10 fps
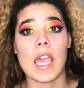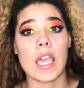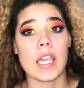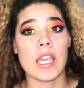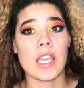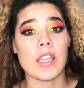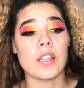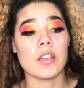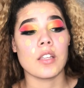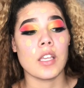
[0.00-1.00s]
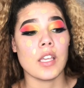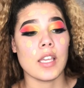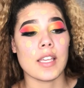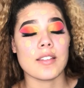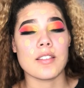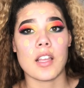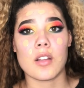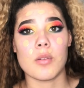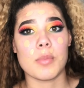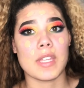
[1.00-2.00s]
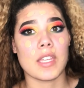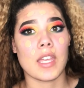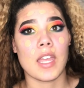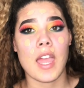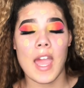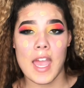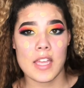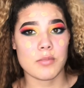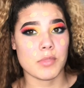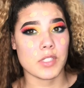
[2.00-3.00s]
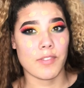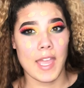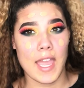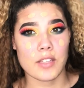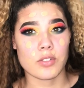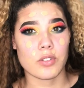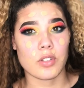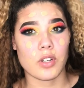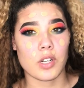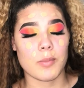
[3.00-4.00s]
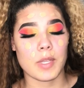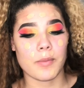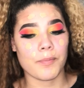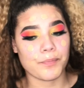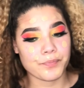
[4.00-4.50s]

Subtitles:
and it's not gonna be as much of a hassle, you know what I mean?